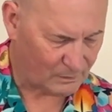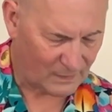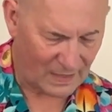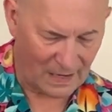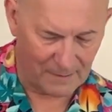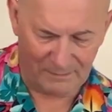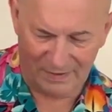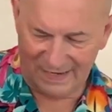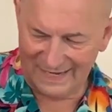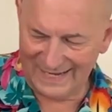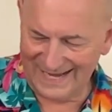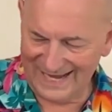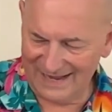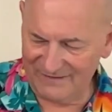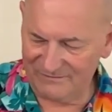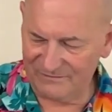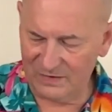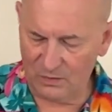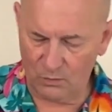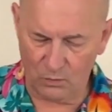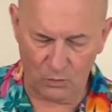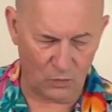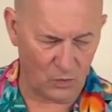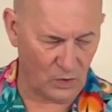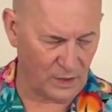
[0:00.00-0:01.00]
But if
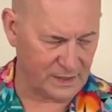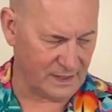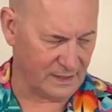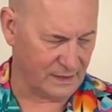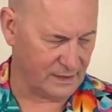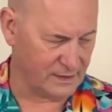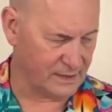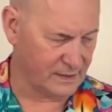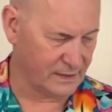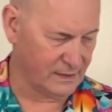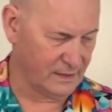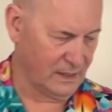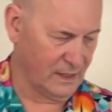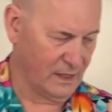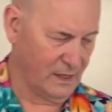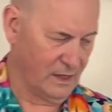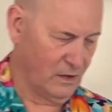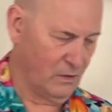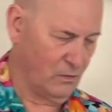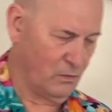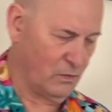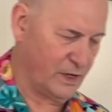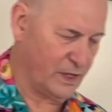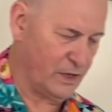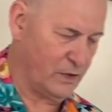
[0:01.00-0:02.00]
it wouldn't,
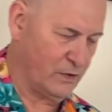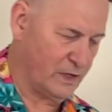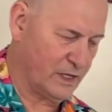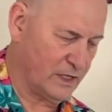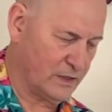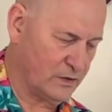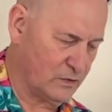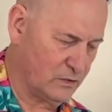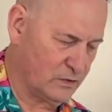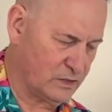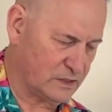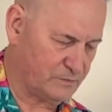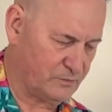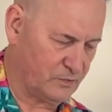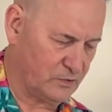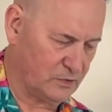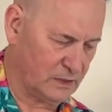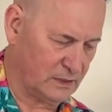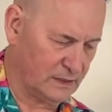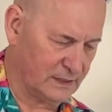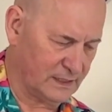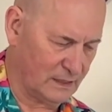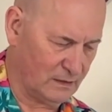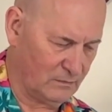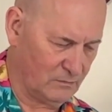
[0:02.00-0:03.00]
what you can do is put a
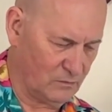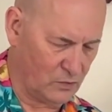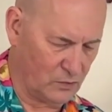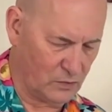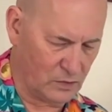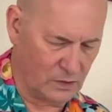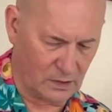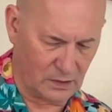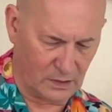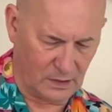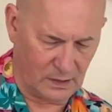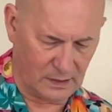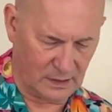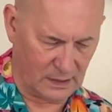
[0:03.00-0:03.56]
little more